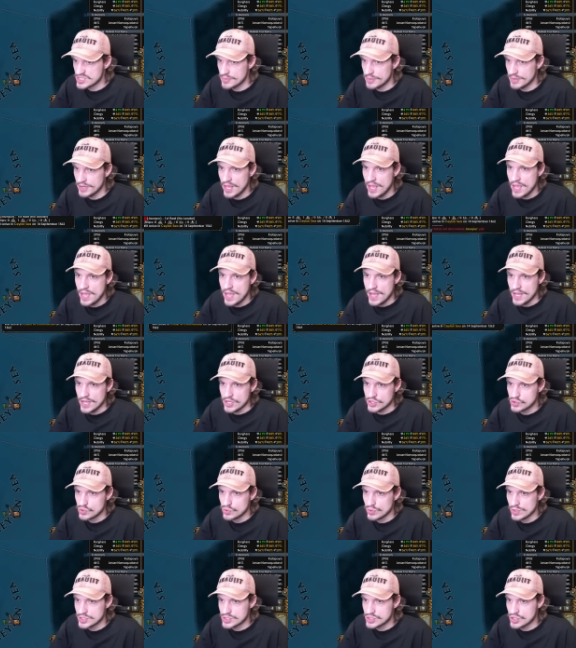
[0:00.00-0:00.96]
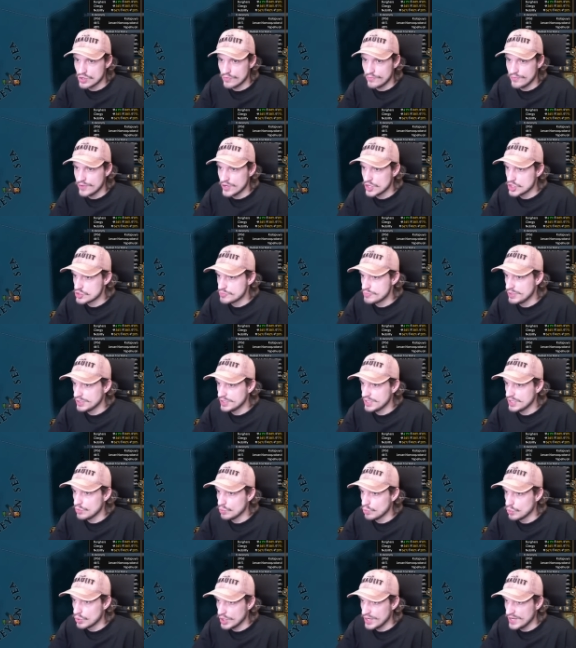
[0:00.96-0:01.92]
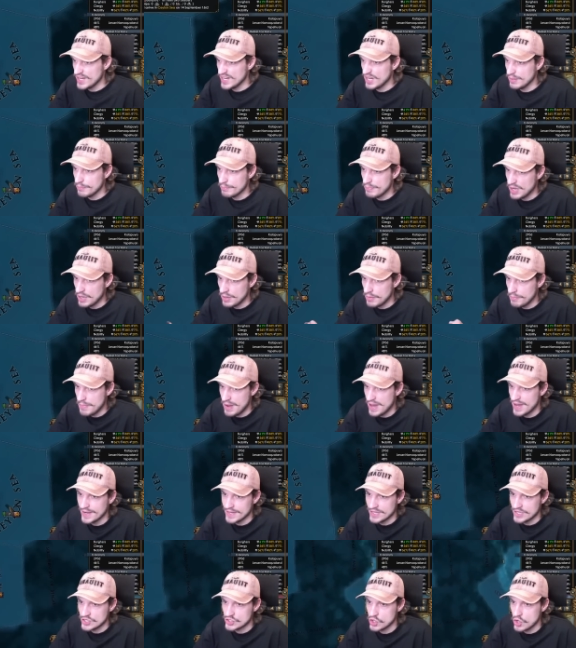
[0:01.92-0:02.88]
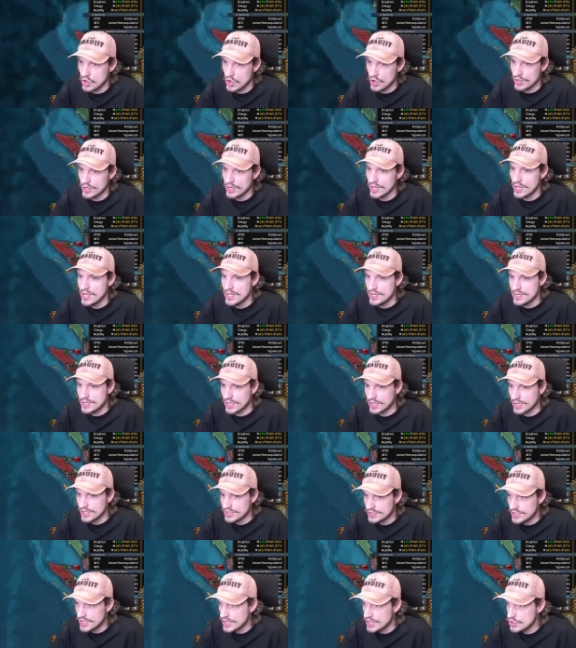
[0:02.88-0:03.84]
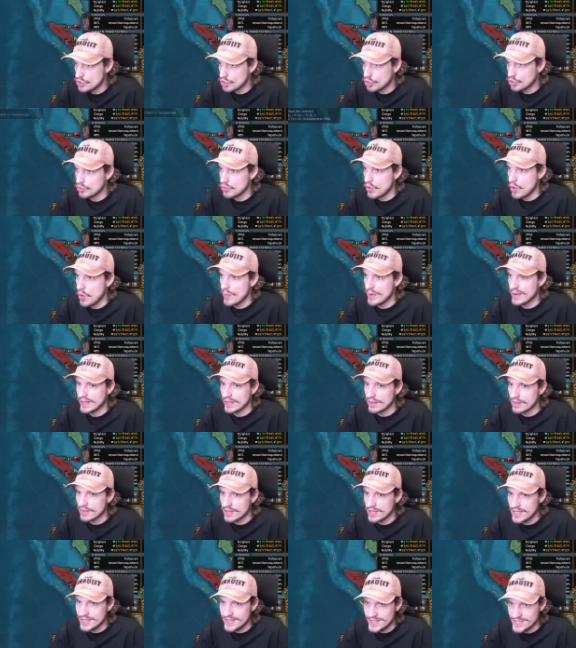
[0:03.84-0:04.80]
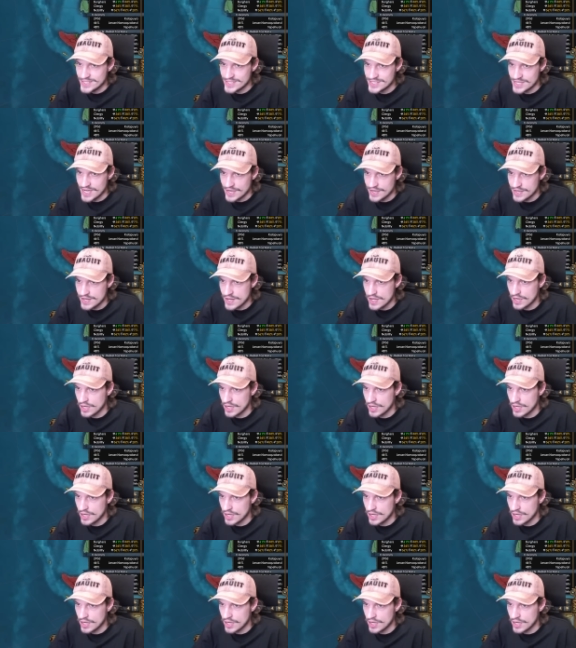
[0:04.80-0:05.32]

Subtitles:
limit. As soon as they're finished building, we're hitting Bahmanis hard to continue growing the East India